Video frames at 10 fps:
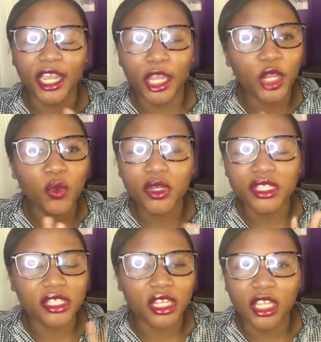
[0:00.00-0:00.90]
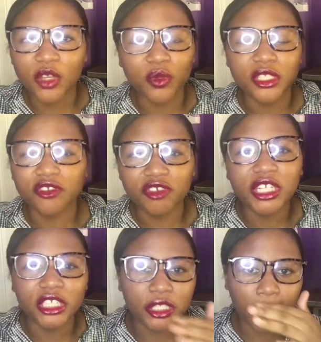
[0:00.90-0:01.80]
it was
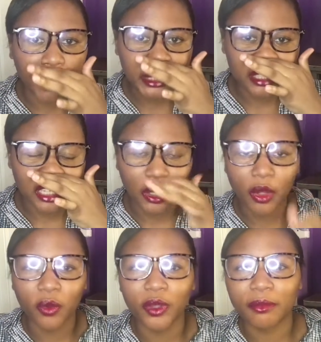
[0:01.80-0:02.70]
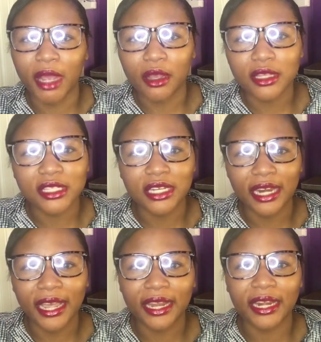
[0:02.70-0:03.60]
really traumatic when my cousin
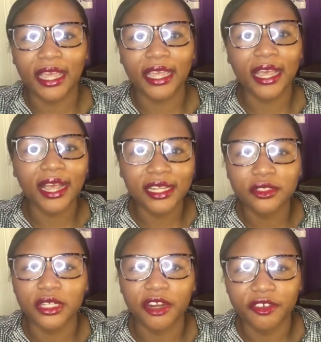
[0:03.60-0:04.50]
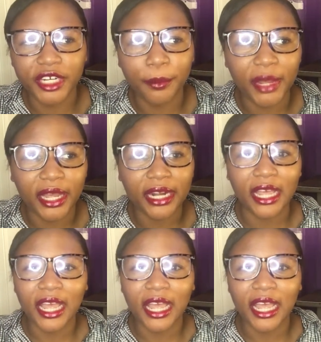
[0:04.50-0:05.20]
died. Like I took that really bad.